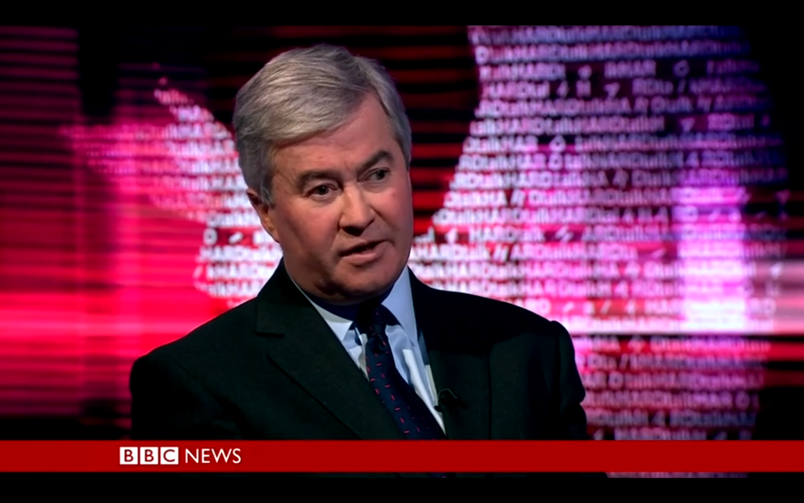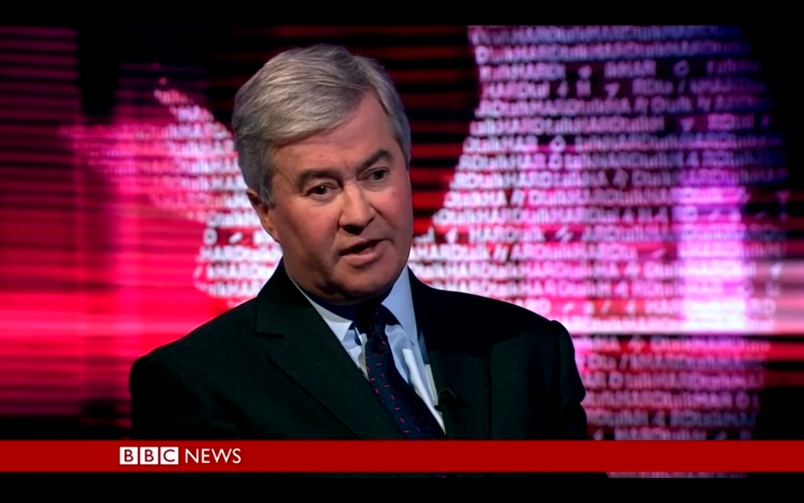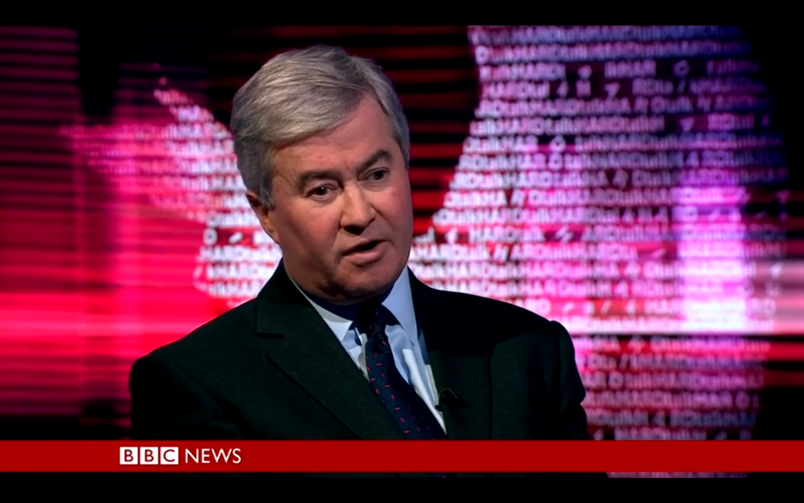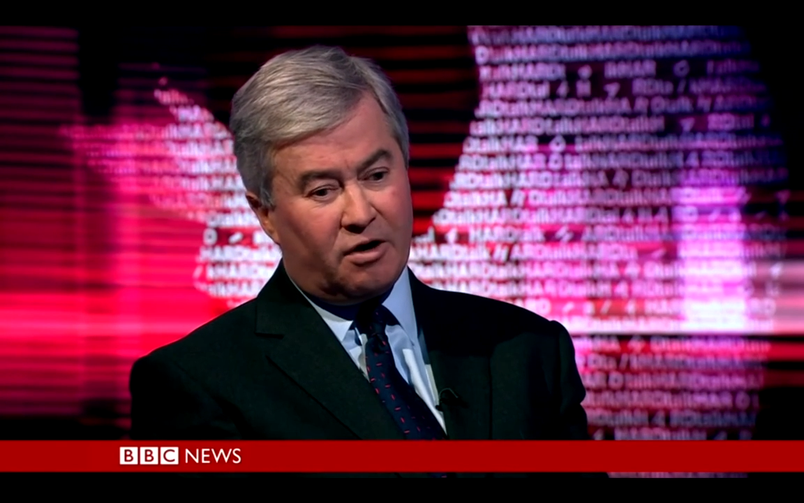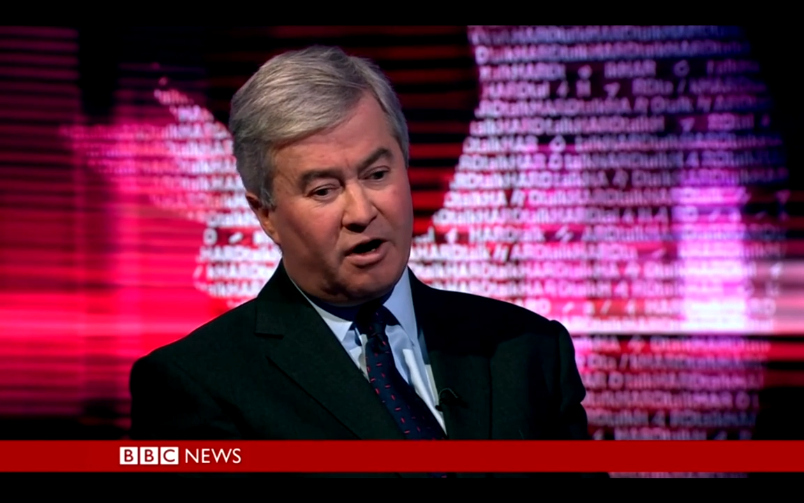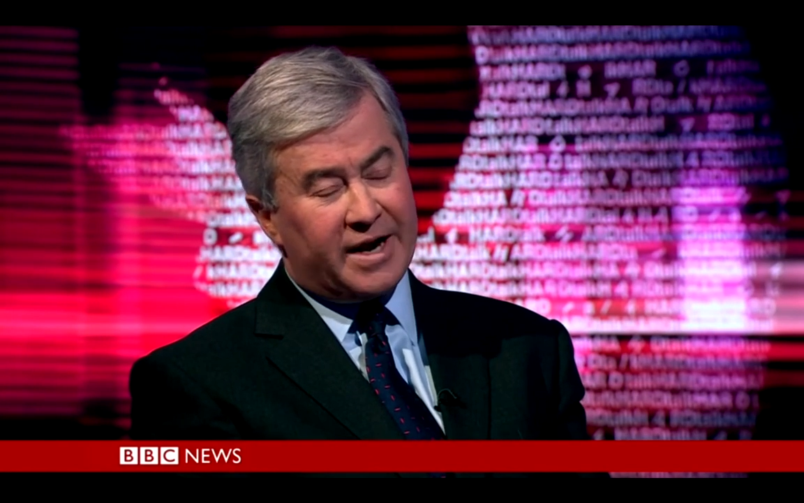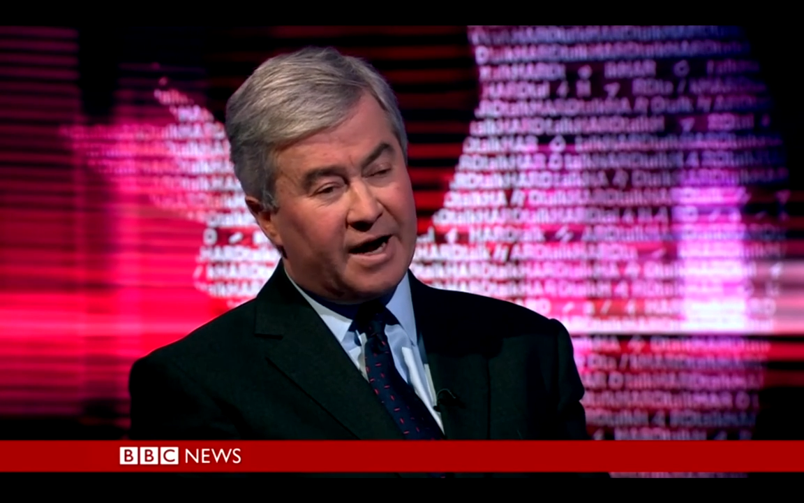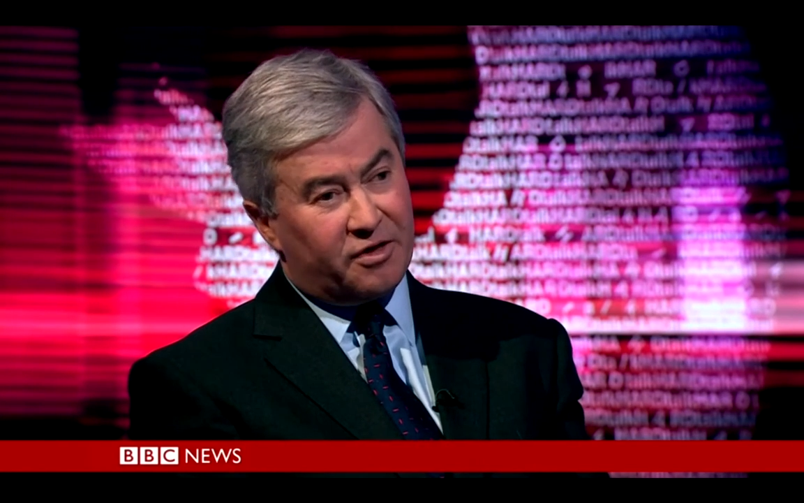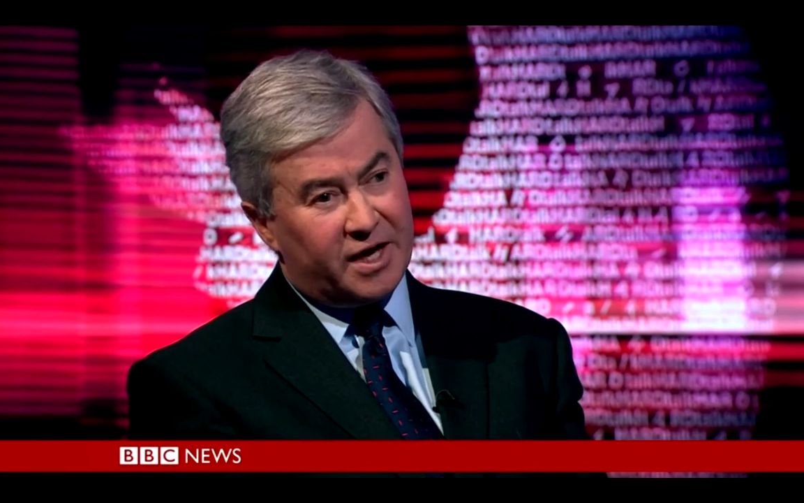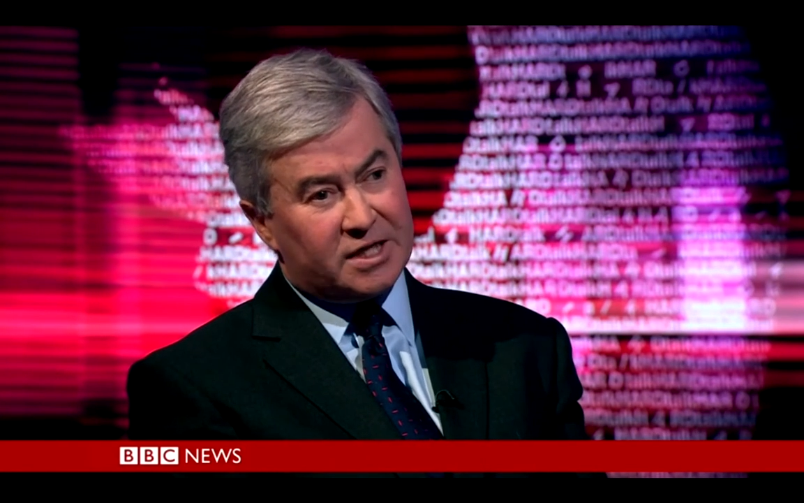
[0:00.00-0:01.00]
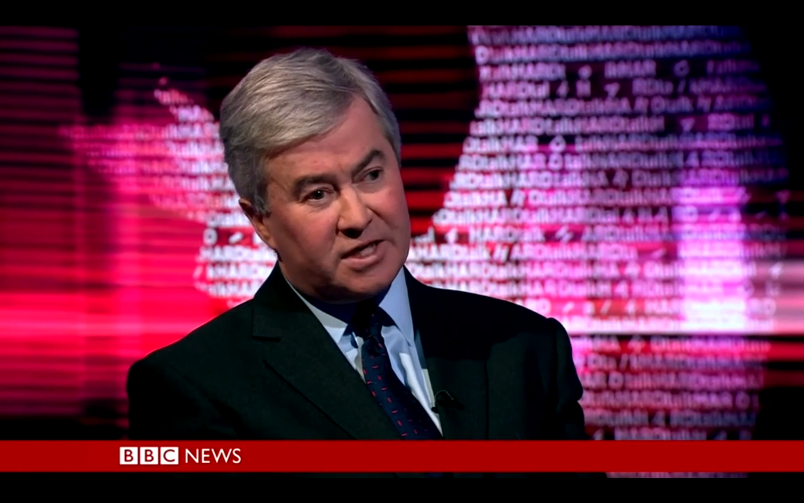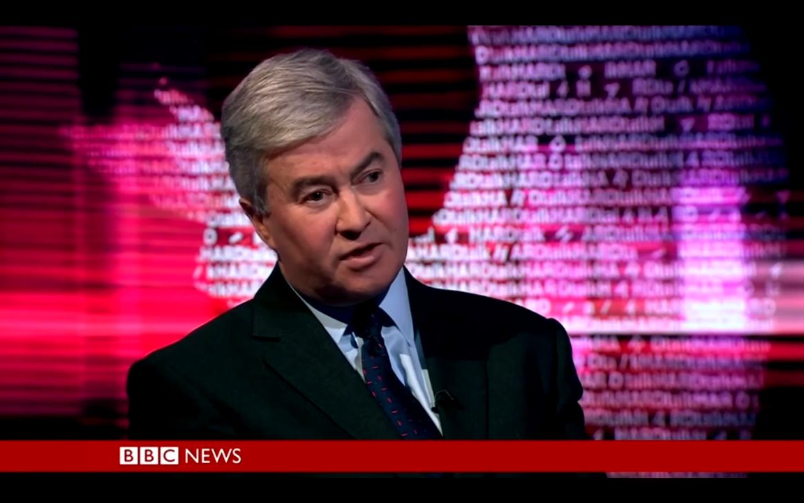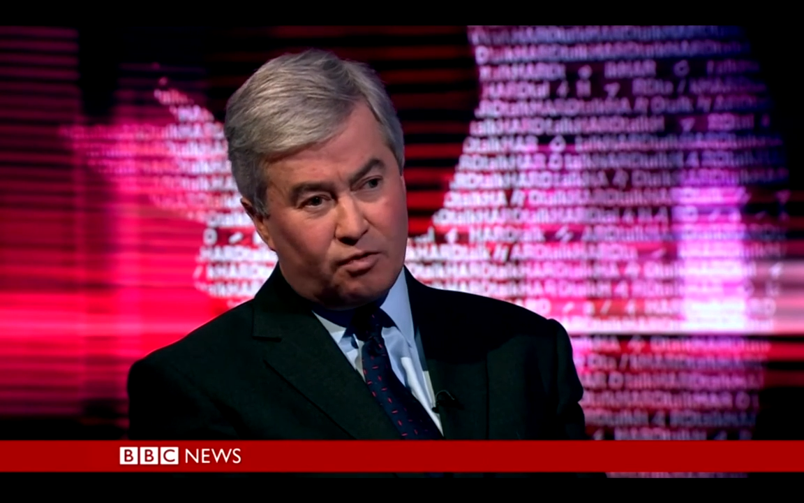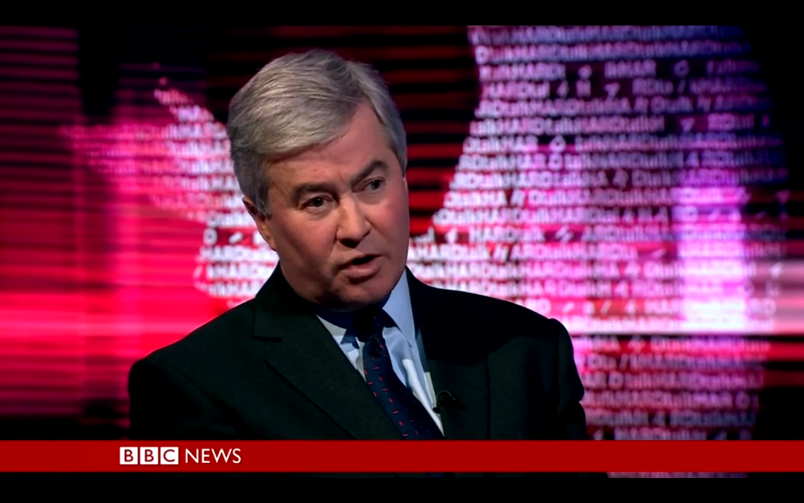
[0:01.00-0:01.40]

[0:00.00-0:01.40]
then there are now things in the